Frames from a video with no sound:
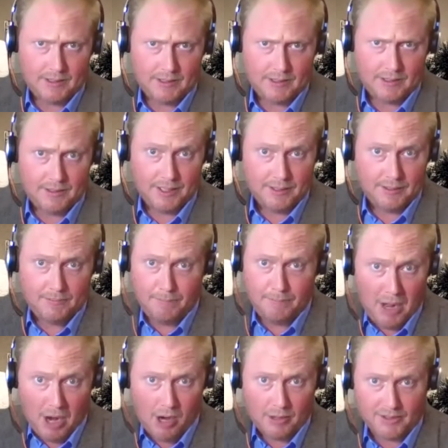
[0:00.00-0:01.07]
The
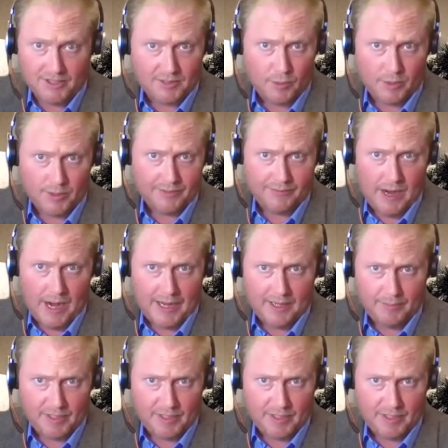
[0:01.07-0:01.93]
parts were divided